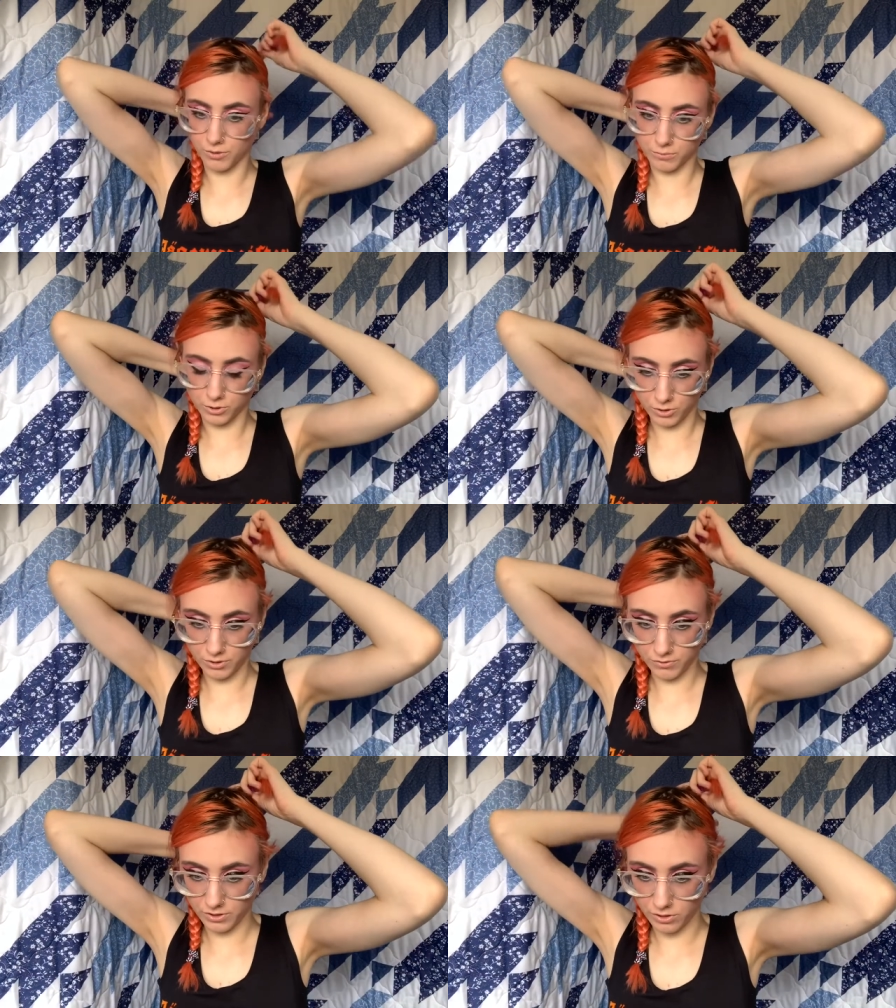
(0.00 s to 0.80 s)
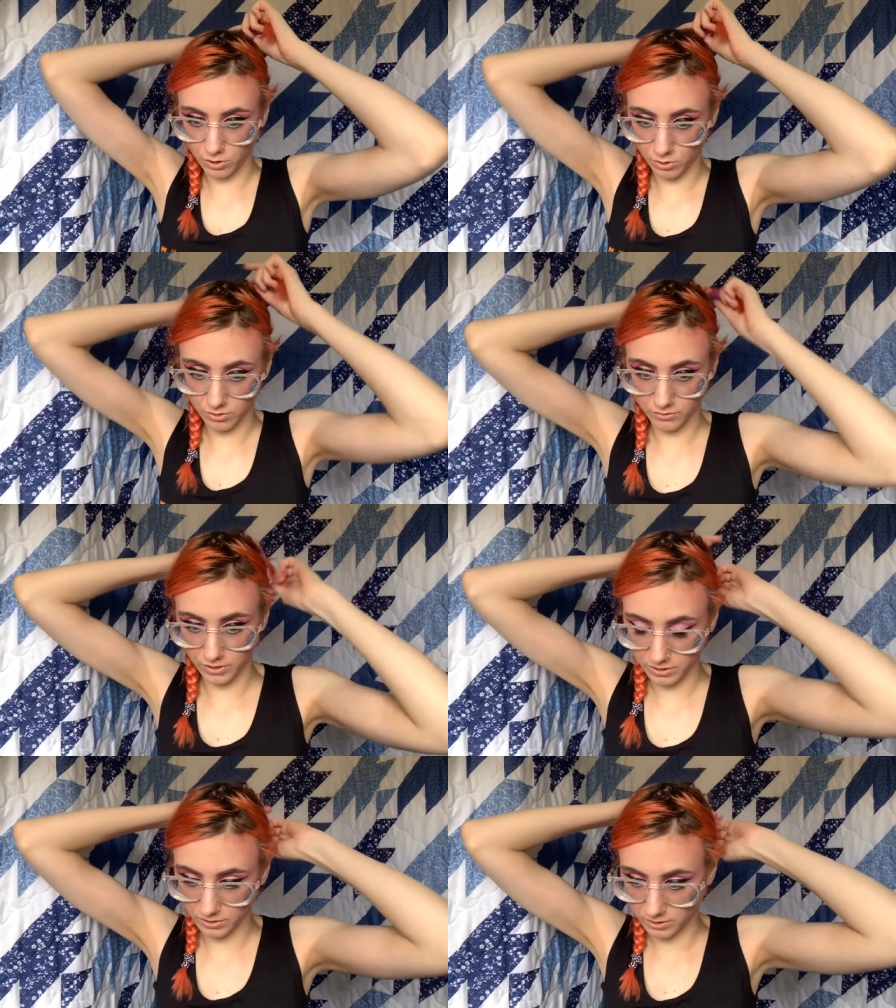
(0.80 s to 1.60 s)
I'm sorry if I do in
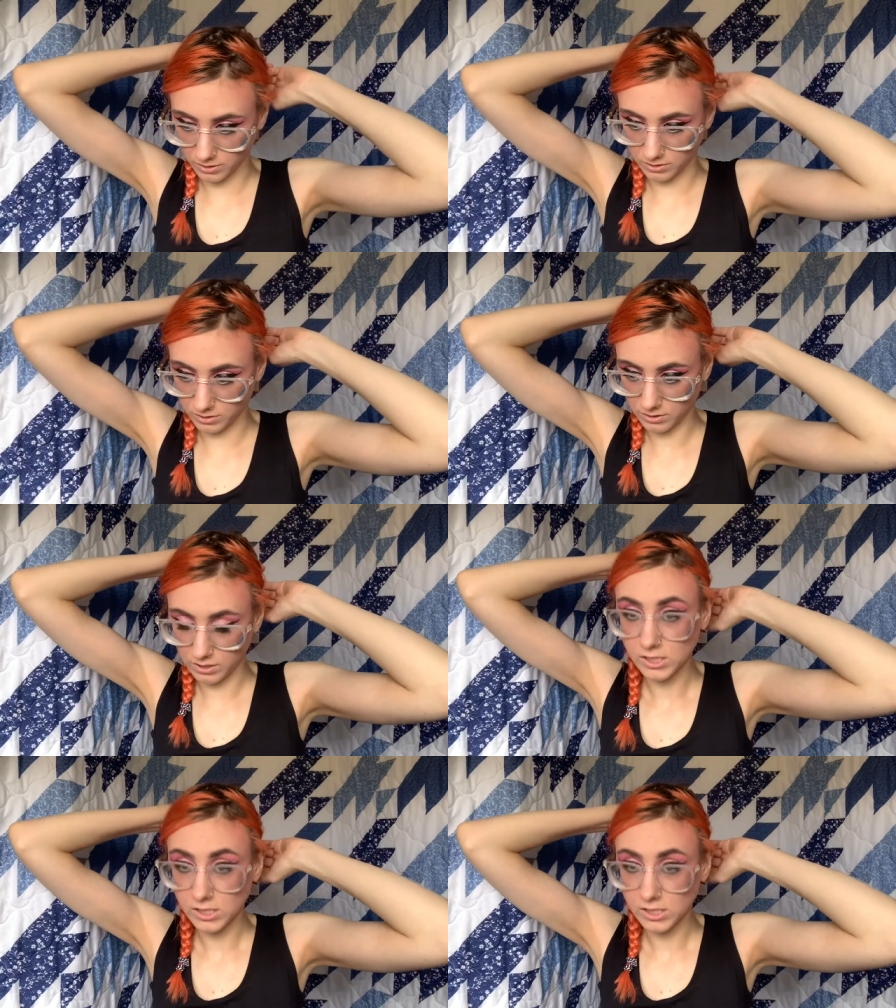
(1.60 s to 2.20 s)
advance because